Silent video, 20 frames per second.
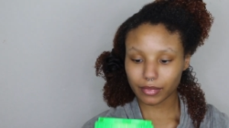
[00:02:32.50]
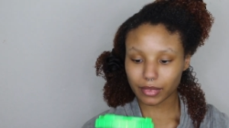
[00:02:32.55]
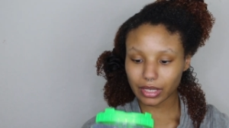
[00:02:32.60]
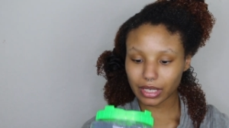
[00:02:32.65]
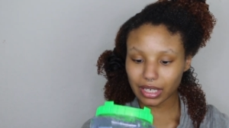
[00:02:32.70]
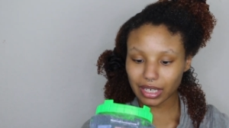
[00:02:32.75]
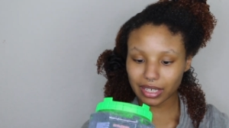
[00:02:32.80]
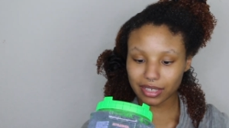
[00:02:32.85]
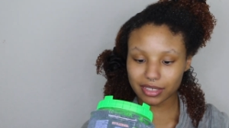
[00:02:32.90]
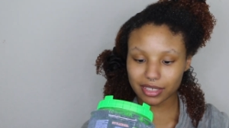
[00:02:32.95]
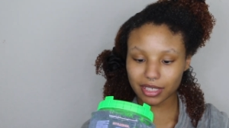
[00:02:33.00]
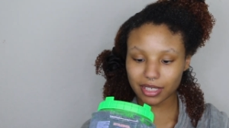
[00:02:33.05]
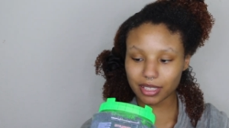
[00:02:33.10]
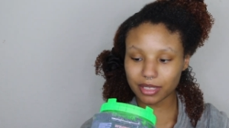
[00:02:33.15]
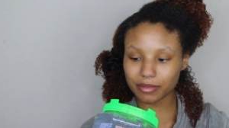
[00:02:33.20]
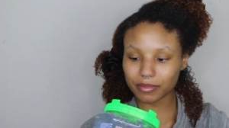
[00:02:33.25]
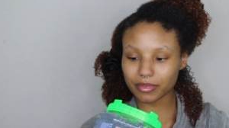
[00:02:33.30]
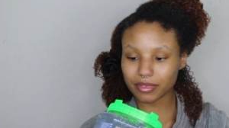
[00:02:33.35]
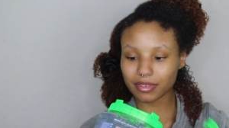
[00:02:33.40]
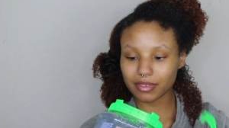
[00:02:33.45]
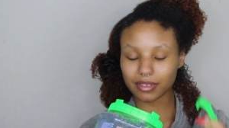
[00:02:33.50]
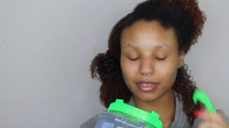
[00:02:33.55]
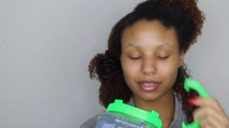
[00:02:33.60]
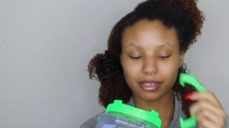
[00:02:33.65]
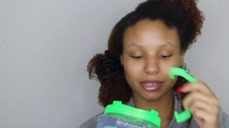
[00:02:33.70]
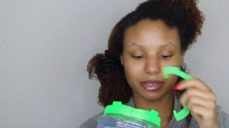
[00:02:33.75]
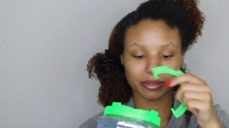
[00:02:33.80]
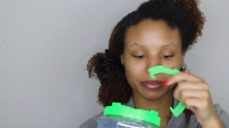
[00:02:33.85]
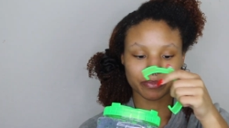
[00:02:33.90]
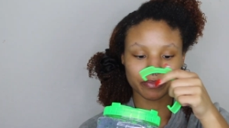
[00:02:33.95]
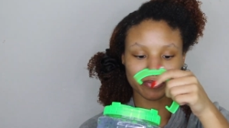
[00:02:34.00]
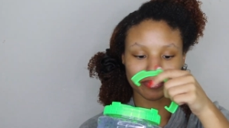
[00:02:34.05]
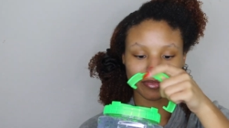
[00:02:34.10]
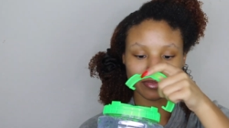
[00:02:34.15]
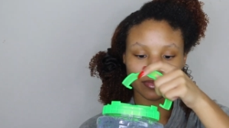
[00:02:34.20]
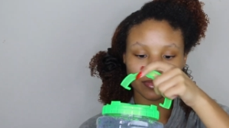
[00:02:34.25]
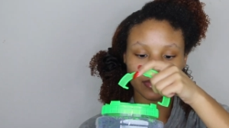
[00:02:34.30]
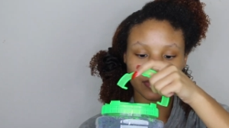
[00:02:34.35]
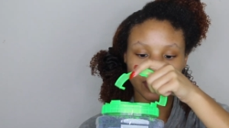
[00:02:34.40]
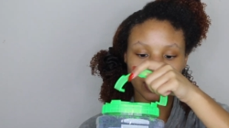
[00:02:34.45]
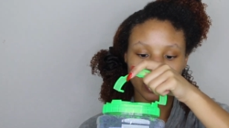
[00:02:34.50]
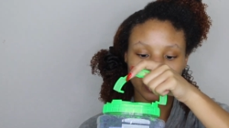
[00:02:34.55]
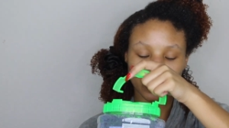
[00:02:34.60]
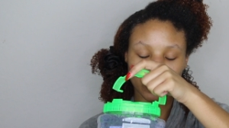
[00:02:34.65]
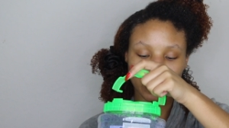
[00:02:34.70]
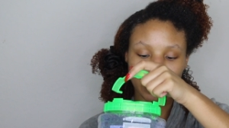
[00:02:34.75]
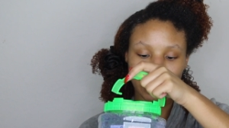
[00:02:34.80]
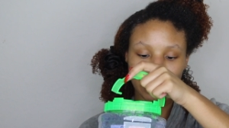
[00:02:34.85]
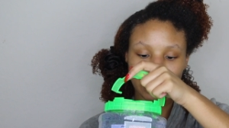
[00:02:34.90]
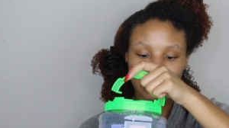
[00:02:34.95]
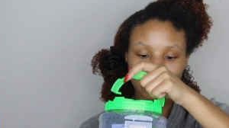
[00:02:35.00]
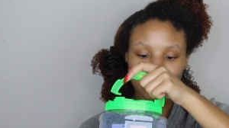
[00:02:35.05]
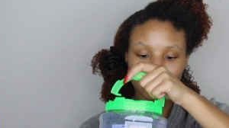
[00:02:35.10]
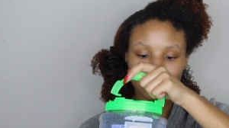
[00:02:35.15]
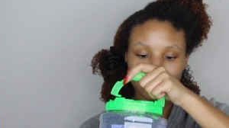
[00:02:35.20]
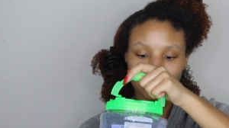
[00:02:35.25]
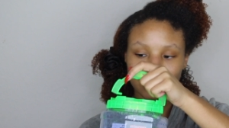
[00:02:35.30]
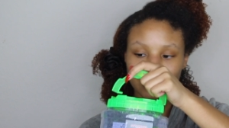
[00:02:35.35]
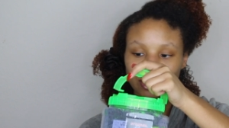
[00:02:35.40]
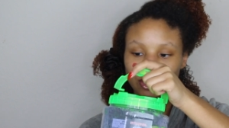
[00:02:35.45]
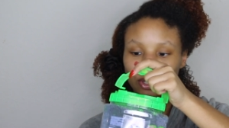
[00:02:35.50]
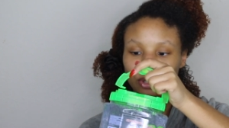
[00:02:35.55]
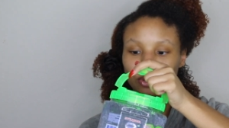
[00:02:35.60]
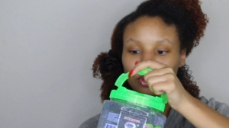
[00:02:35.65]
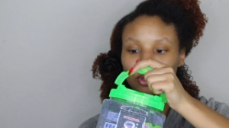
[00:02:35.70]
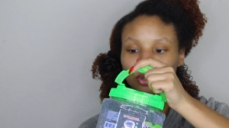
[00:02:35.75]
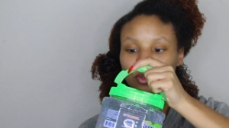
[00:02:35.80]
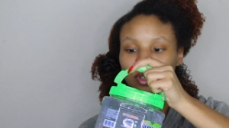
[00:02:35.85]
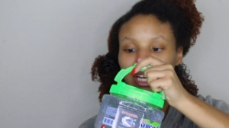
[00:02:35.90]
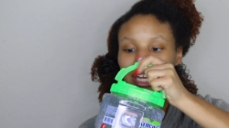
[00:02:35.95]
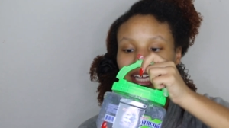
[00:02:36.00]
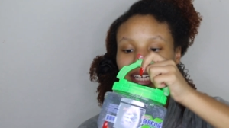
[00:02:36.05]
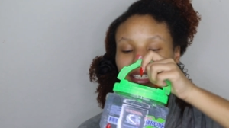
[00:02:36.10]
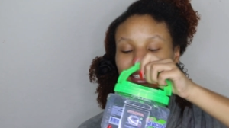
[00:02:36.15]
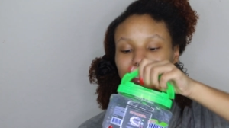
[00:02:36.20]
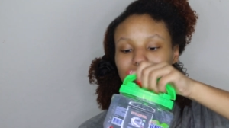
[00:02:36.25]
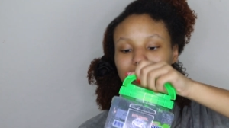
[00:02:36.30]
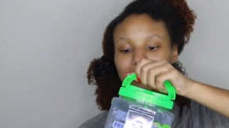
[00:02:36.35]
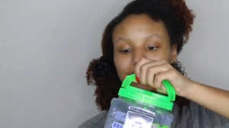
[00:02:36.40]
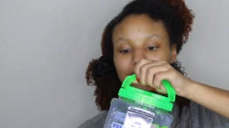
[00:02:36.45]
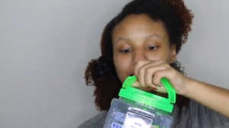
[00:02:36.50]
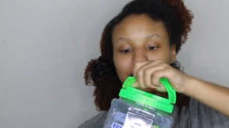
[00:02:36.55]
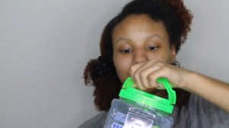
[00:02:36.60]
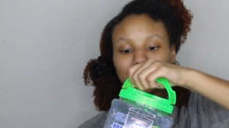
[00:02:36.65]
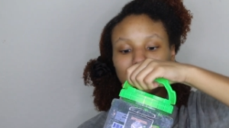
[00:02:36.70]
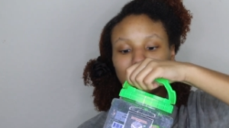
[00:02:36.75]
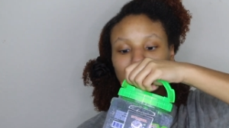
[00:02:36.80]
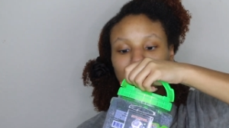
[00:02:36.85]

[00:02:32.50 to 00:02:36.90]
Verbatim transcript: Did I just... Okay. Don't do what I did.